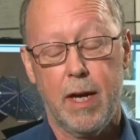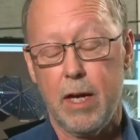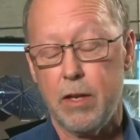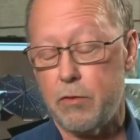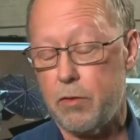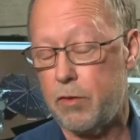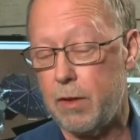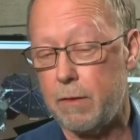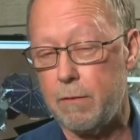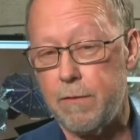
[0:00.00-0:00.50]

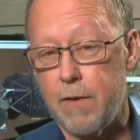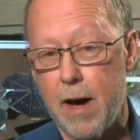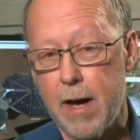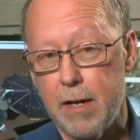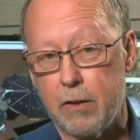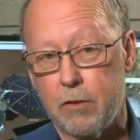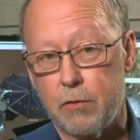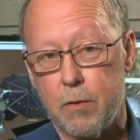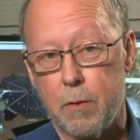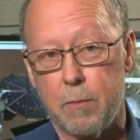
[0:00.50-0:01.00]
interesting
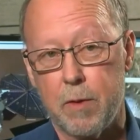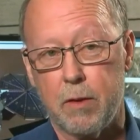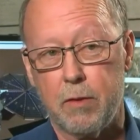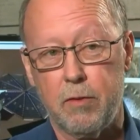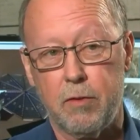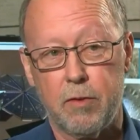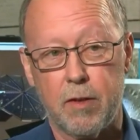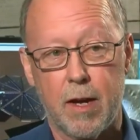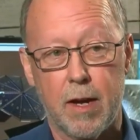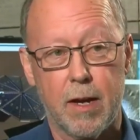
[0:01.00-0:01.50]
findings from
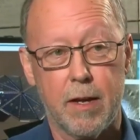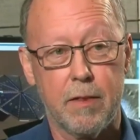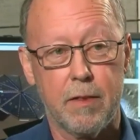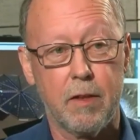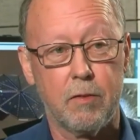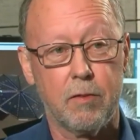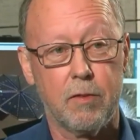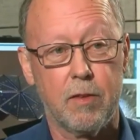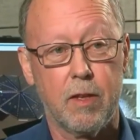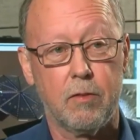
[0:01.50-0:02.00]
this uh,
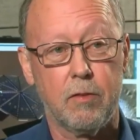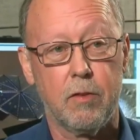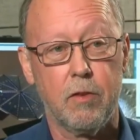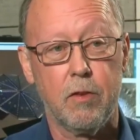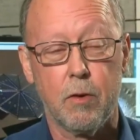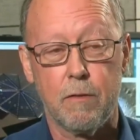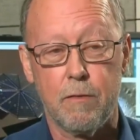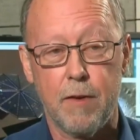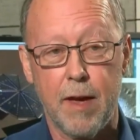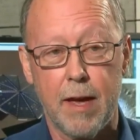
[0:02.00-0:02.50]
this this
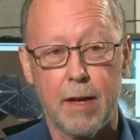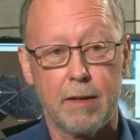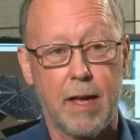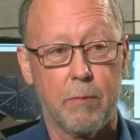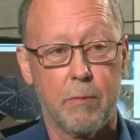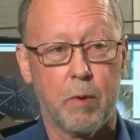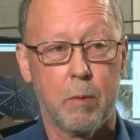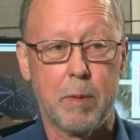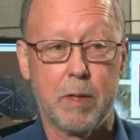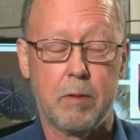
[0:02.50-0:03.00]
new event,
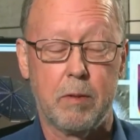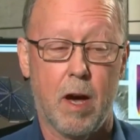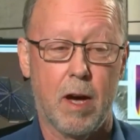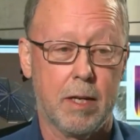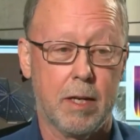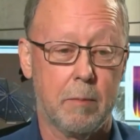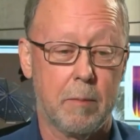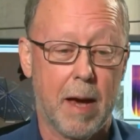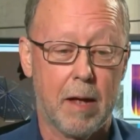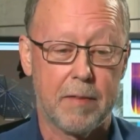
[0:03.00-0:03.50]
and we'll be
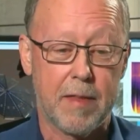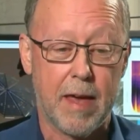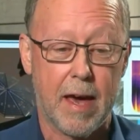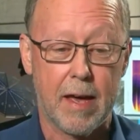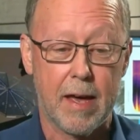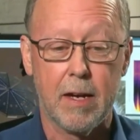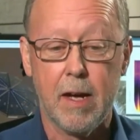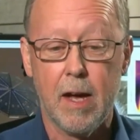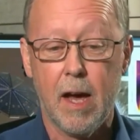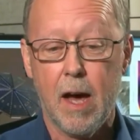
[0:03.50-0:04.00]
talking about
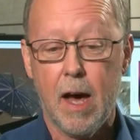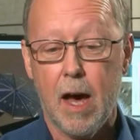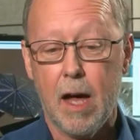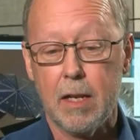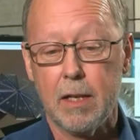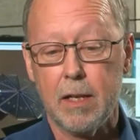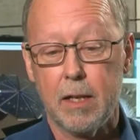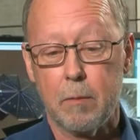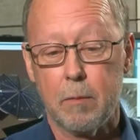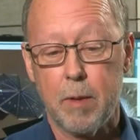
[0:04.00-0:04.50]
that a
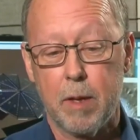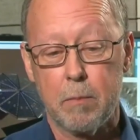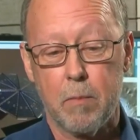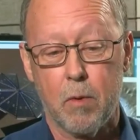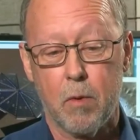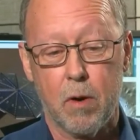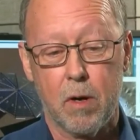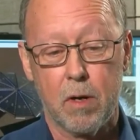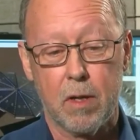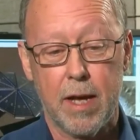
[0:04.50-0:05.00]
little bit
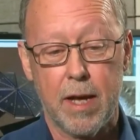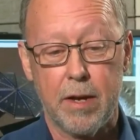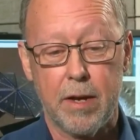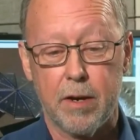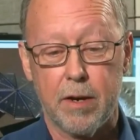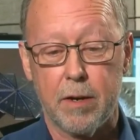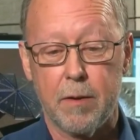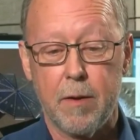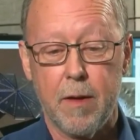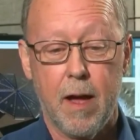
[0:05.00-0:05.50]
more
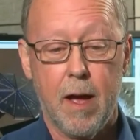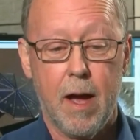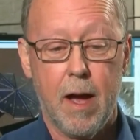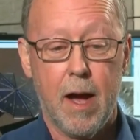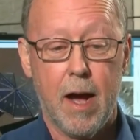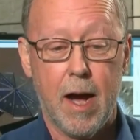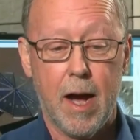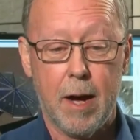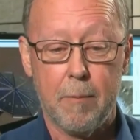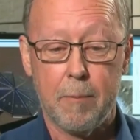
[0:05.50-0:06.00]
later.
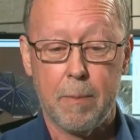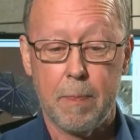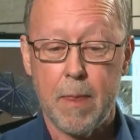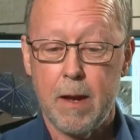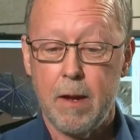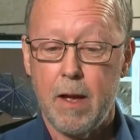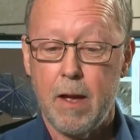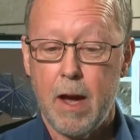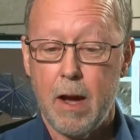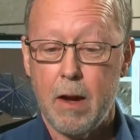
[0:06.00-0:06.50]
Um,
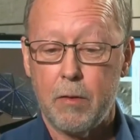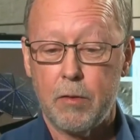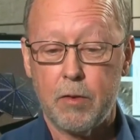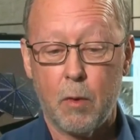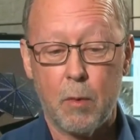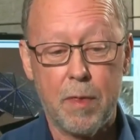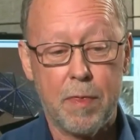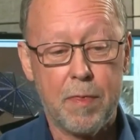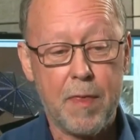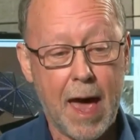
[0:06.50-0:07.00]
so
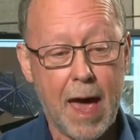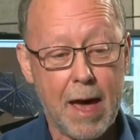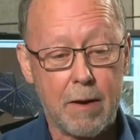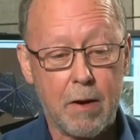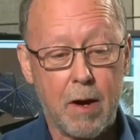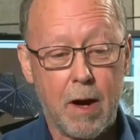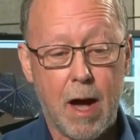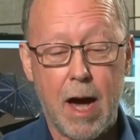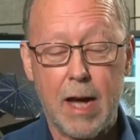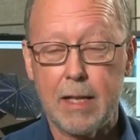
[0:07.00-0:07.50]
with that,
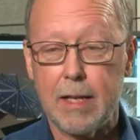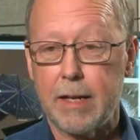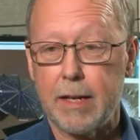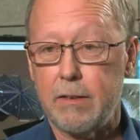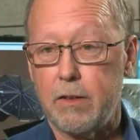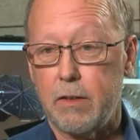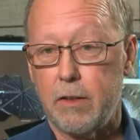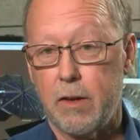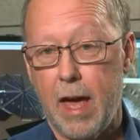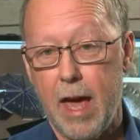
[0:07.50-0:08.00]
I'd like
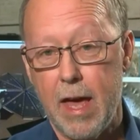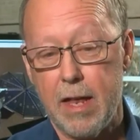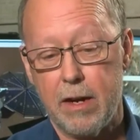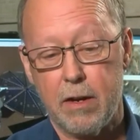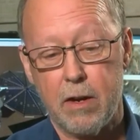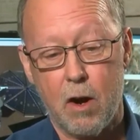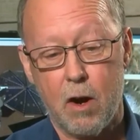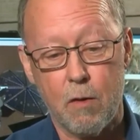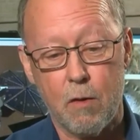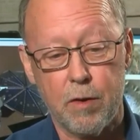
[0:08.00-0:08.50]
to hand
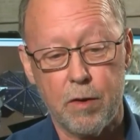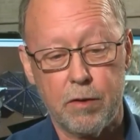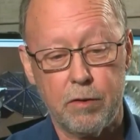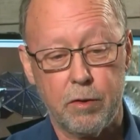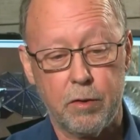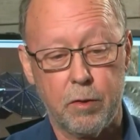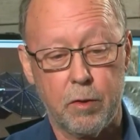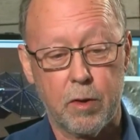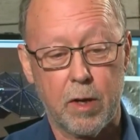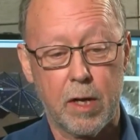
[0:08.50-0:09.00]
it over
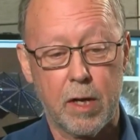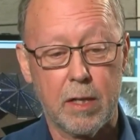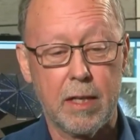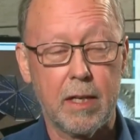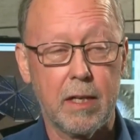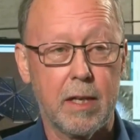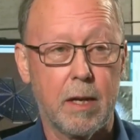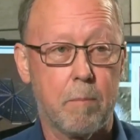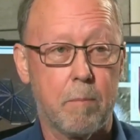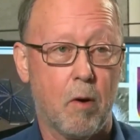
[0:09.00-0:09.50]
to uh,
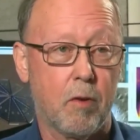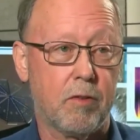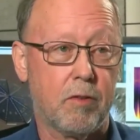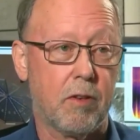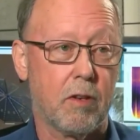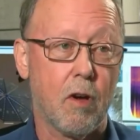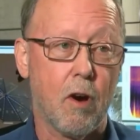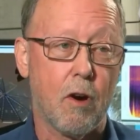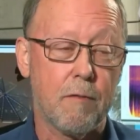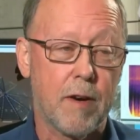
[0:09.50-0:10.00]
Liliya
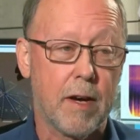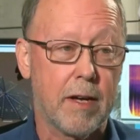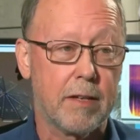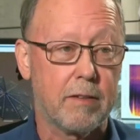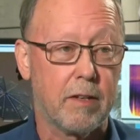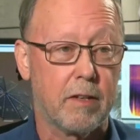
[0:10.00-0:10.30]
Posiolova